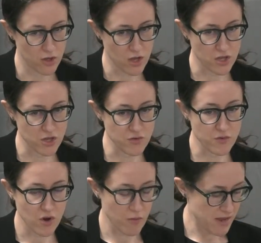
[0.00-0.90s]
You
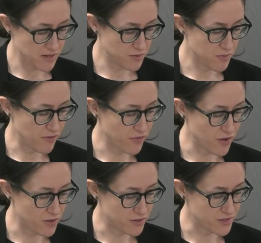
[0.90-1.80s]
comment a bit
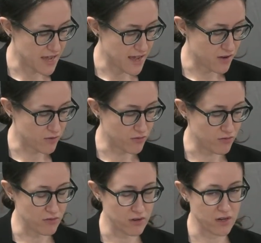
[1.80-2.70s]
further down
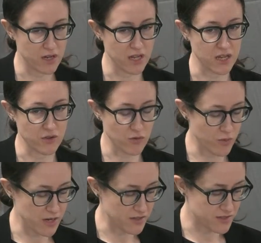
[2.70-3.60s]
in your
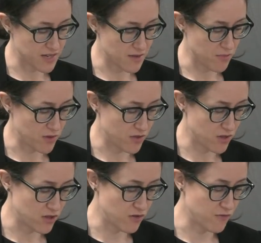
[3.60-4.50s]
witness statement
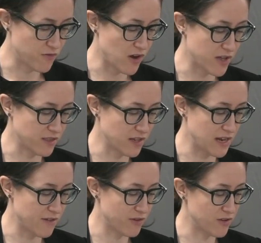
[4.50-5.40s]
that you find the
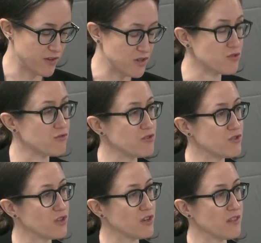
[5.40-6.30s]
level of
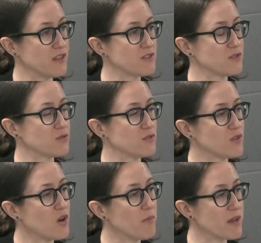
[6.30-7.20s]
intrusion in this sort of
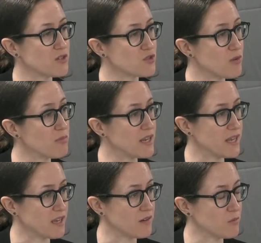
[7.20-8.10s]
comment
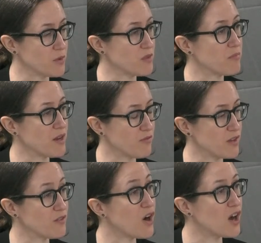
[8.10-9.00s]
troubling with the
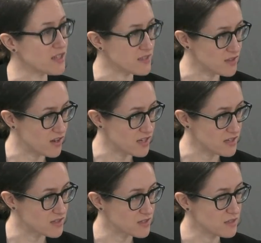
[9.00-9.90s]
benefit of
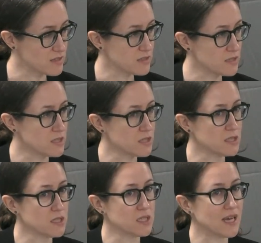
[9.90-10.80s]
hindsight.
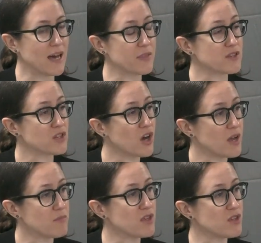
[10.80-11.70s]
At the
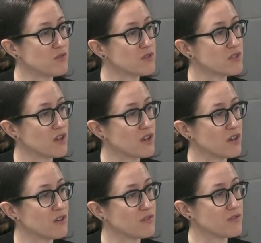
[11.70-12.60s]
time that you
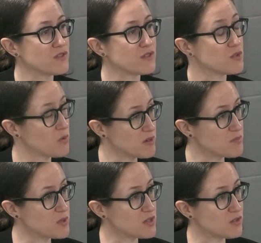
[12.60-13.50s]
served, do you want me to
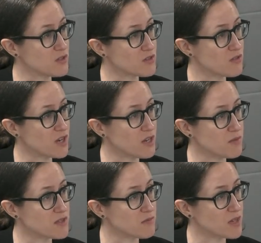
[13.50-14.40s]
put it on the screen,
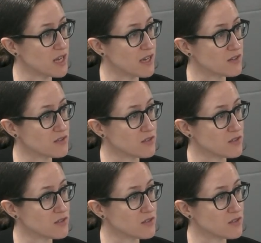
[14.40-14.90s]
Mr. MacLeod?